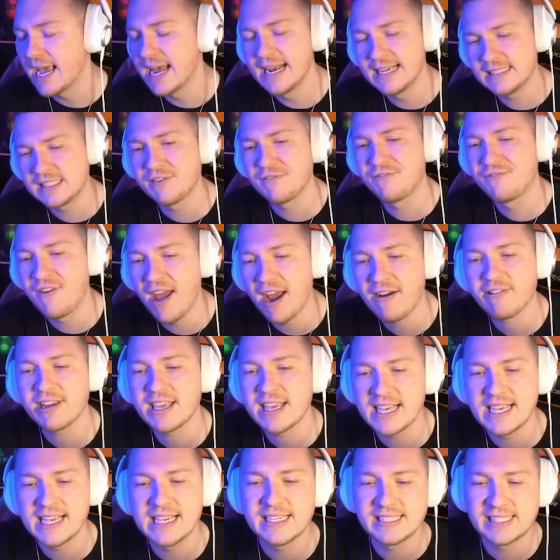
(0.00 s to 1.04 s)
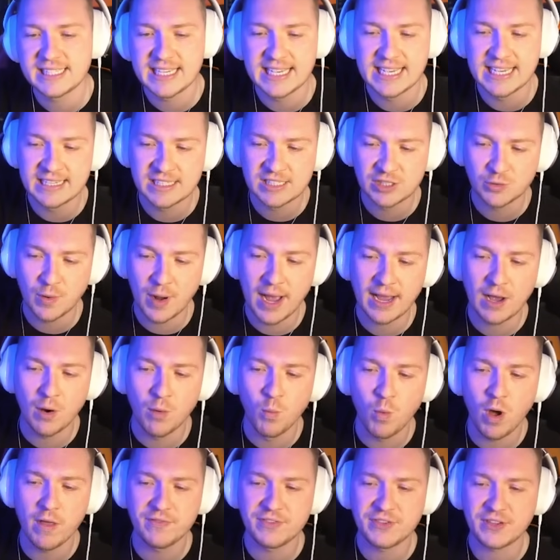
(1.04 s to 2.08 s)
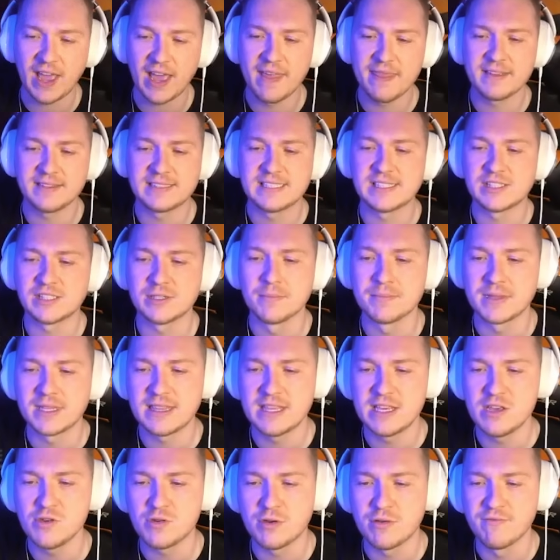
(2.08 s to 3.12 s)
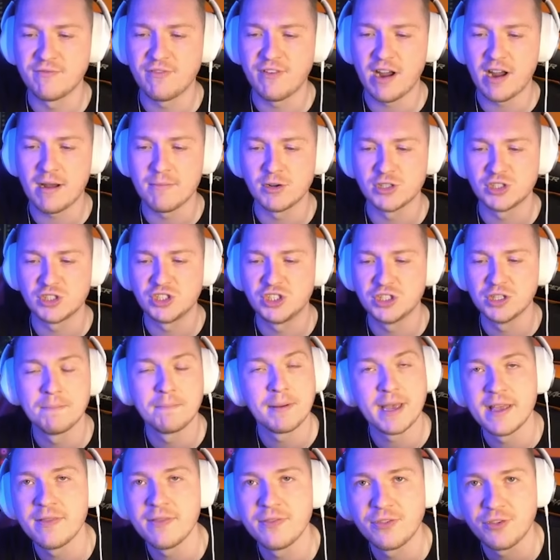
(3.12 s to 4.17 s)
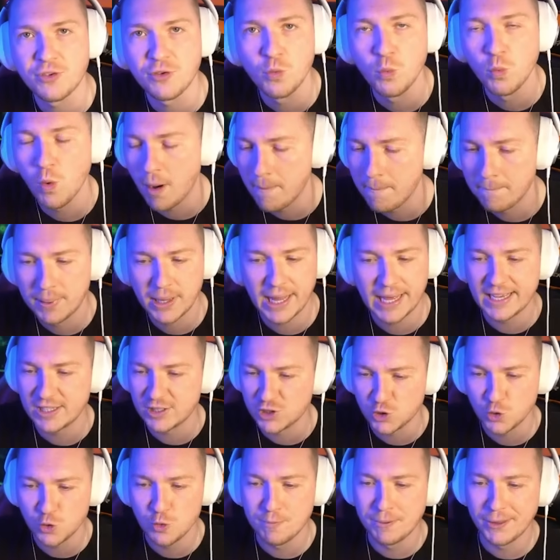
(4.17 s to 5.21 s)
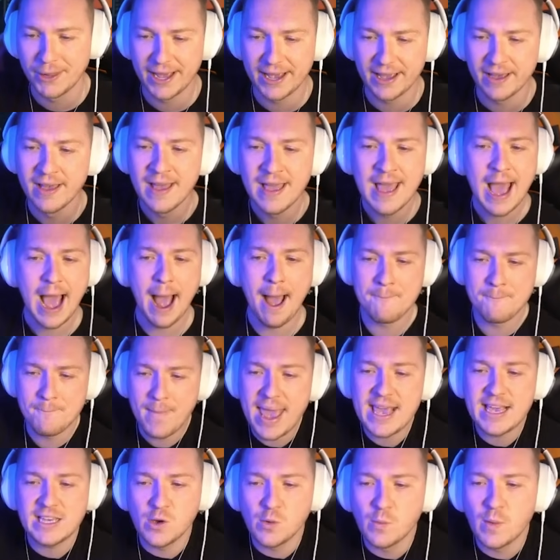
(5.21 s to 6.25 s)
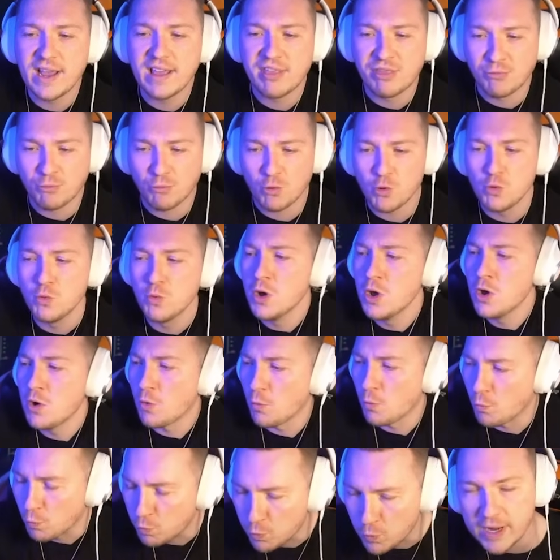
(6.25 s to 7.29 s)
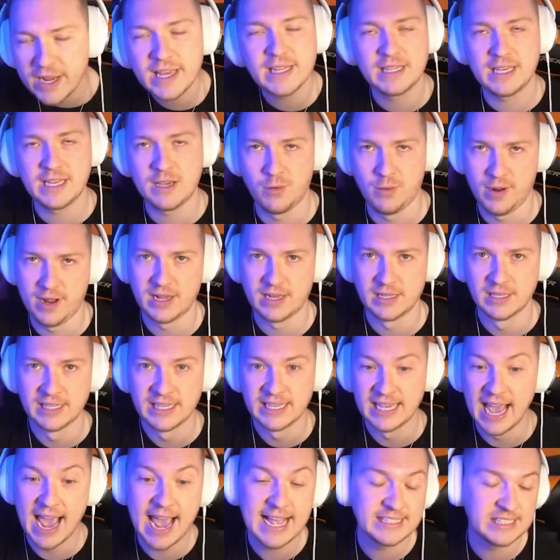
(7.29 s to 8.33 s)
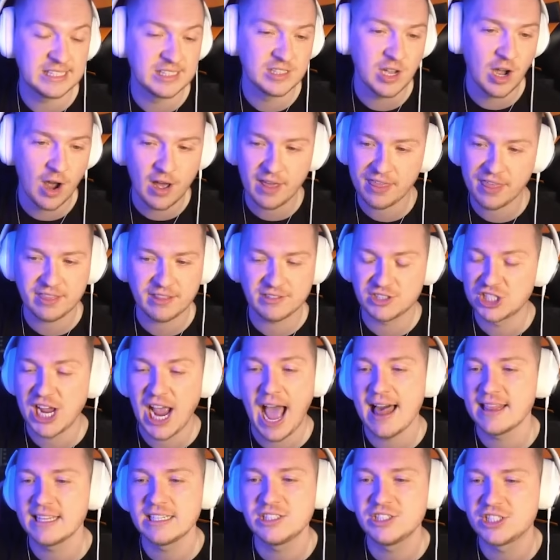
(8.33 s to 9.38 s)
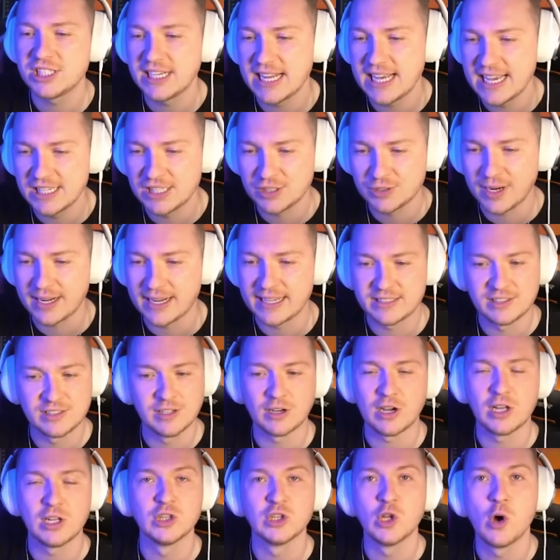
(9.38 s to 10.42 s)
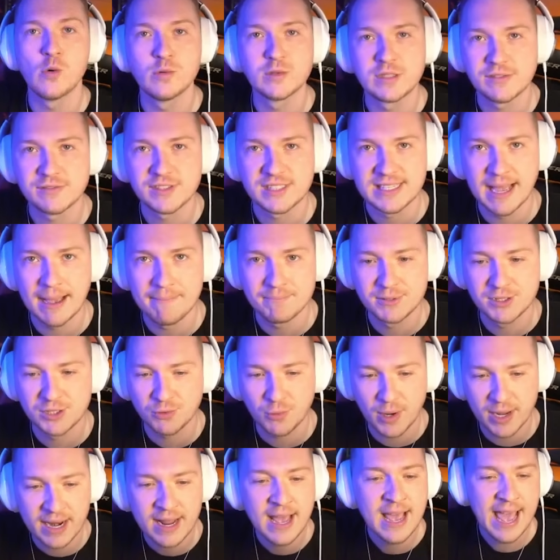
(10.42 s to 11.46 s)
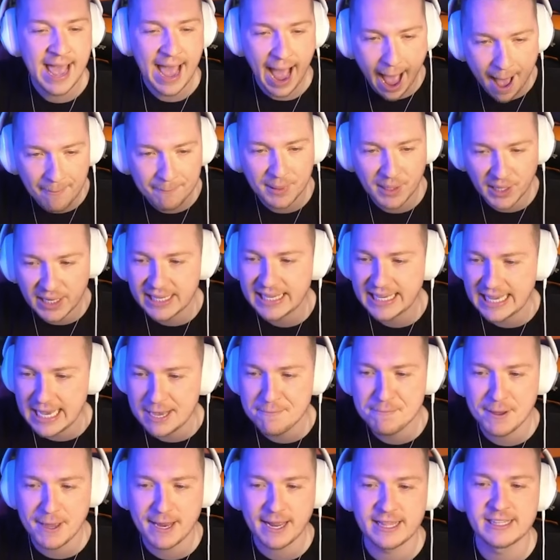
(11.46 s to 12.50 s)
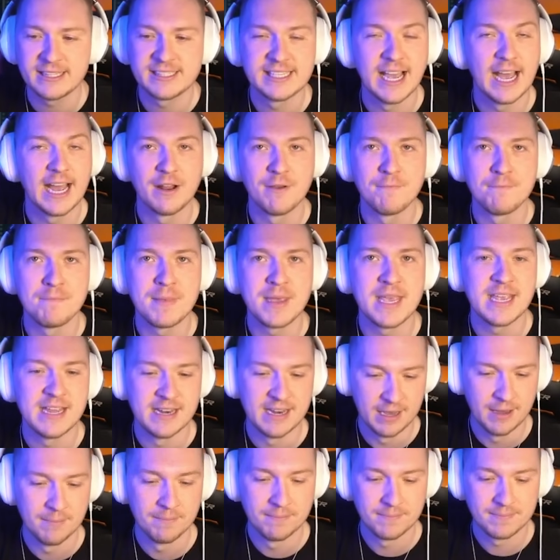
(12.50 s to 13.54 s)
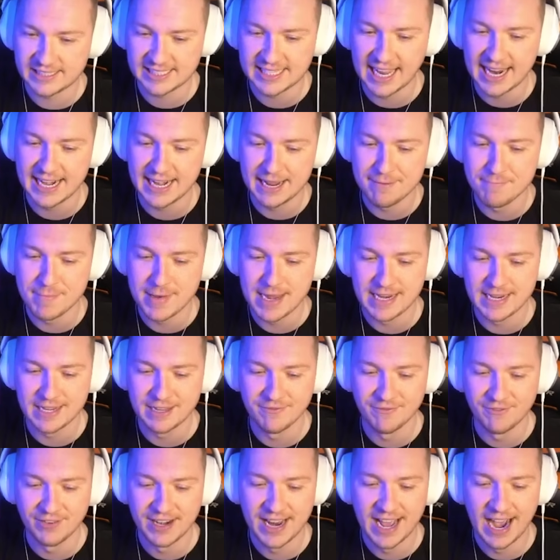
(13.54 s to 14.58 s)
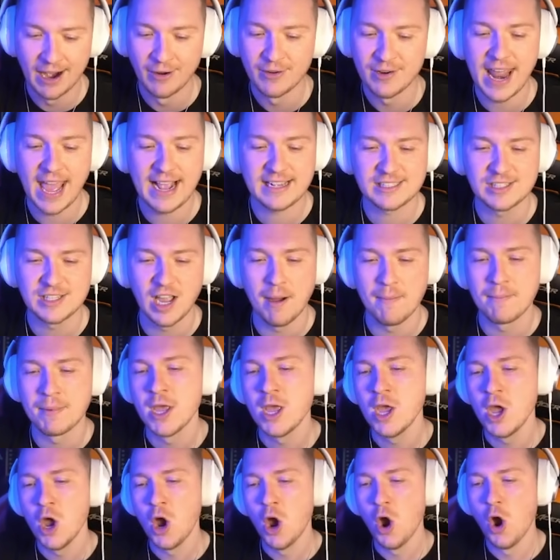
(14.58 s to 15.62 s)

It is a very easy Easter egg, and once again, this is something that you can very much jump into, 1-player, 2-player, and make your way through really quickly. It's not a challenging Easter egg. It's not got loads of steps to it. I'm going to keep it inside of medium. It's staying in medium for now. Next up,